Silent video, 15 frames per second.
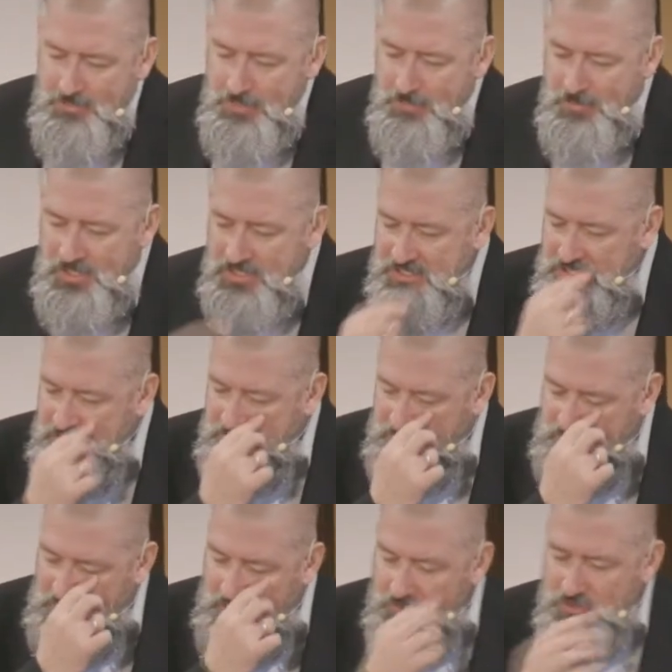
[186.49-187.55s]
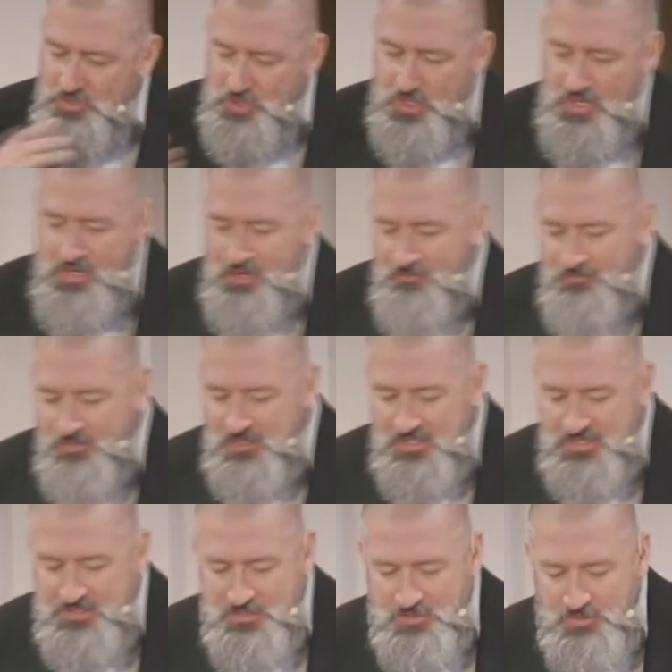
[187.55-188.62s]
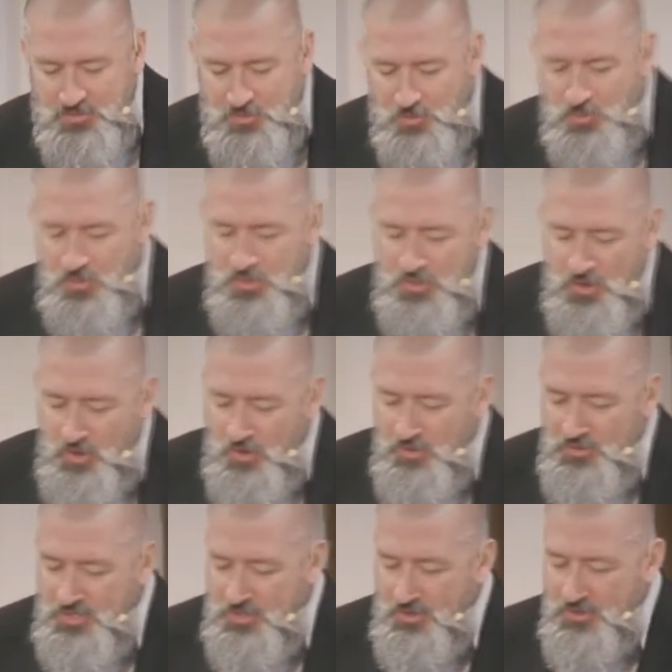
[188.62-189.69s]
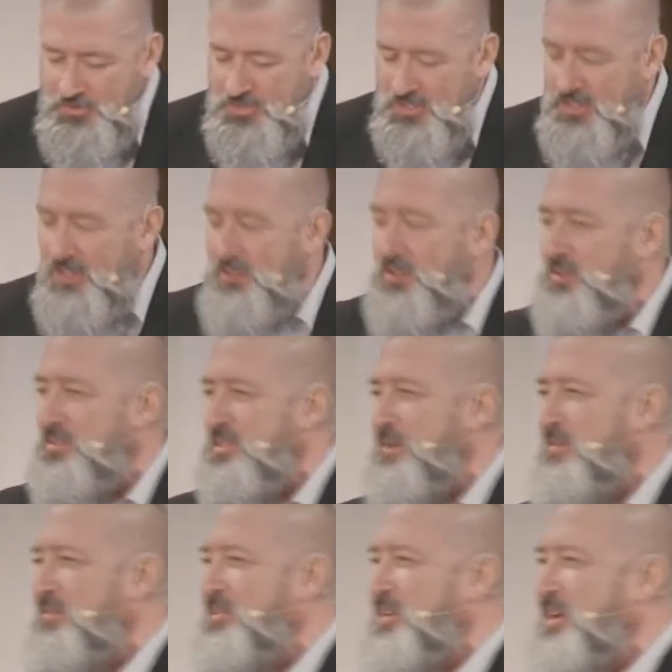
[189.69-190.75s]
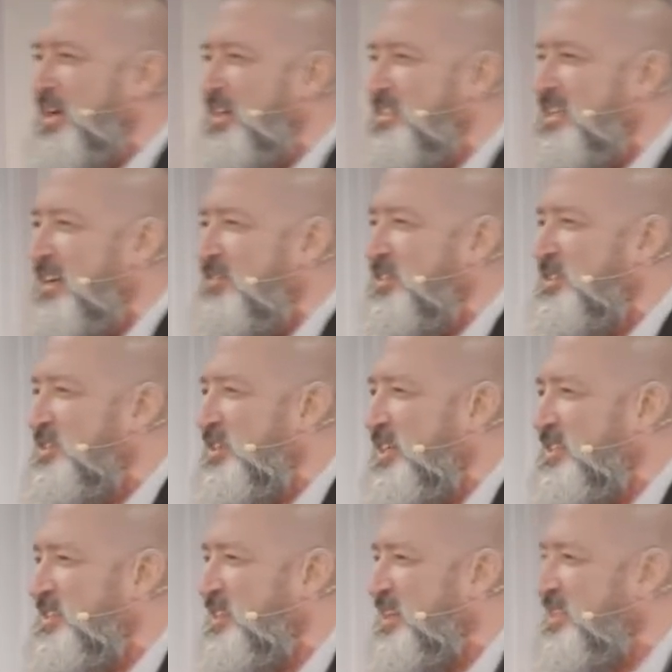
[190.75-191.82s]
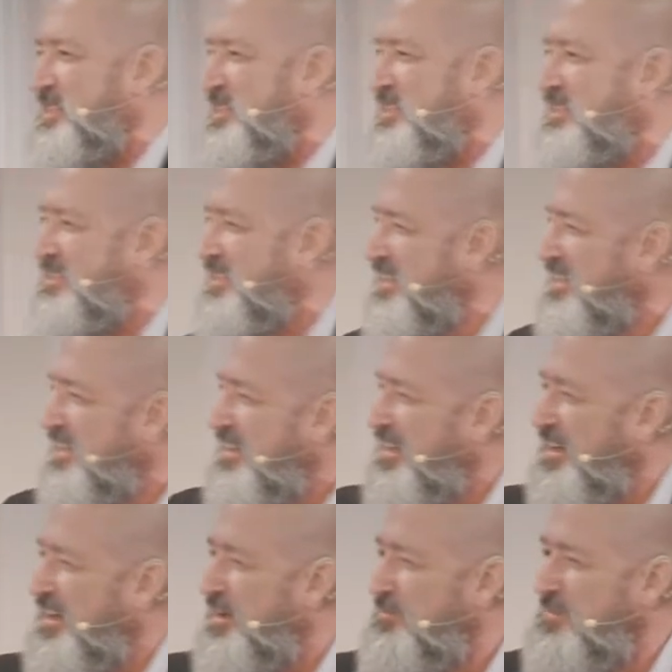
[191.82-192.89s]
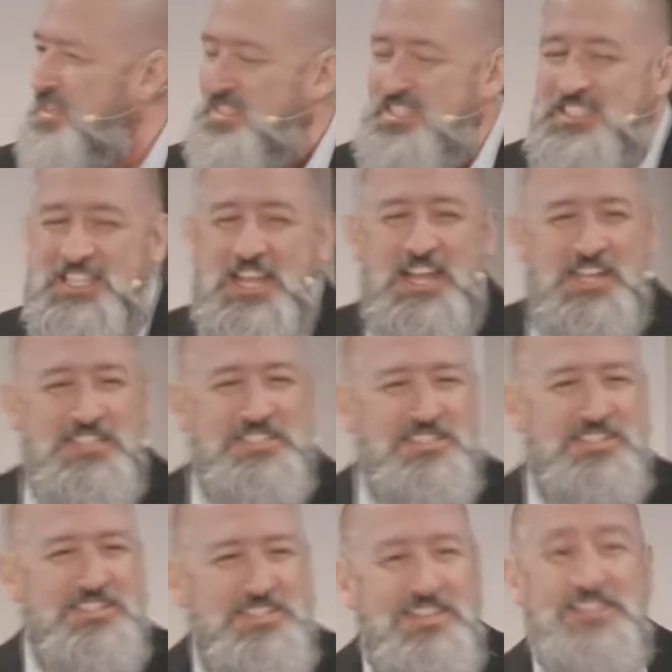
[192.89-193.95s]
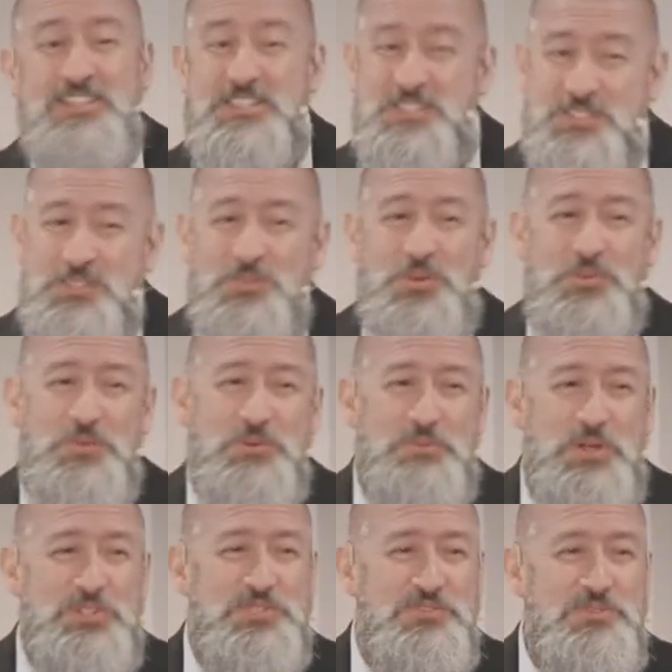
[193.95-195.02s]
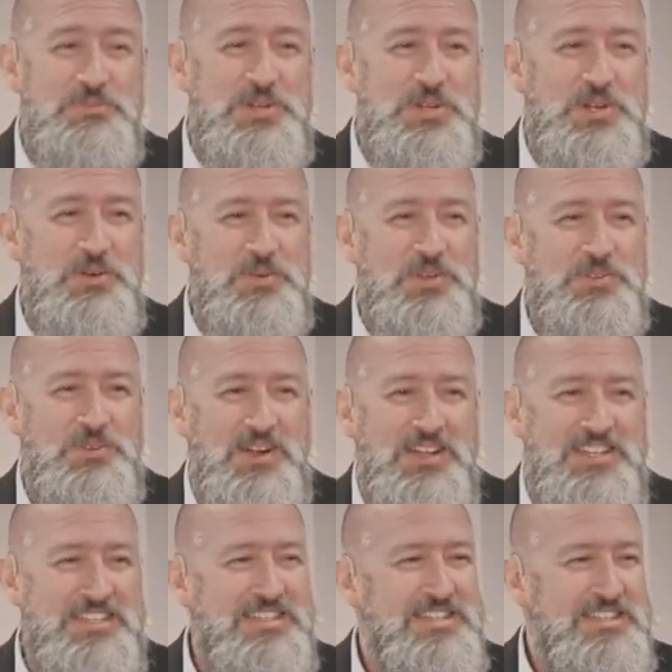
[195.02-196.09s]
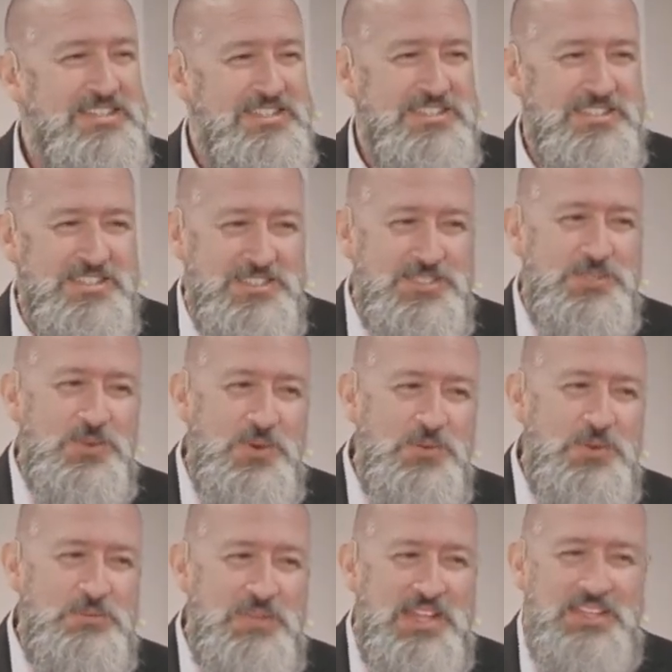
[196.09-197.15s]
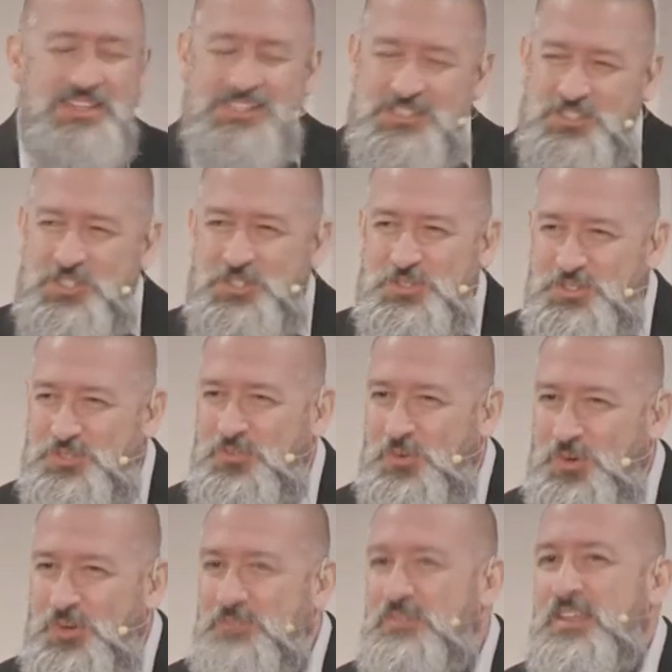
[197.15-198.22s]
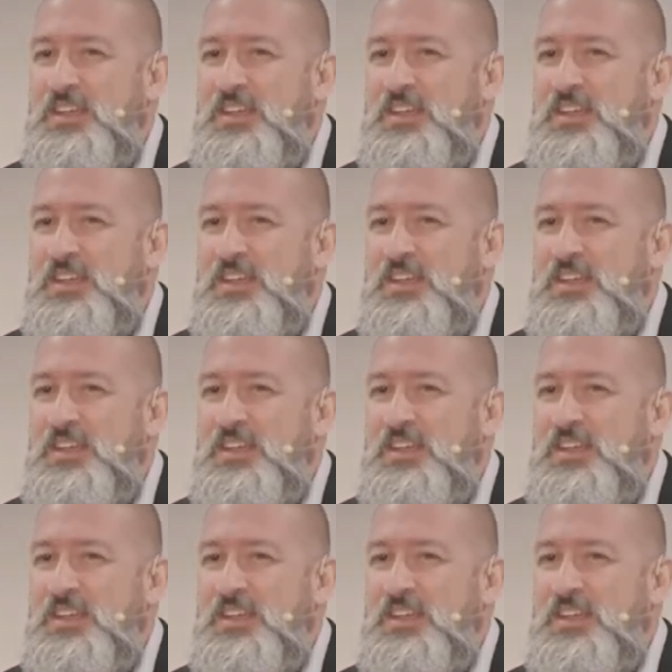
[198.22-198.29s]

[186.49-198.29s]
But it says, "Shout triumphantly to the Lord, all the earth." And I know some of you guys have your translations that says, and this is the one we're most familiar with, right? Because this is the one we make an excuse for.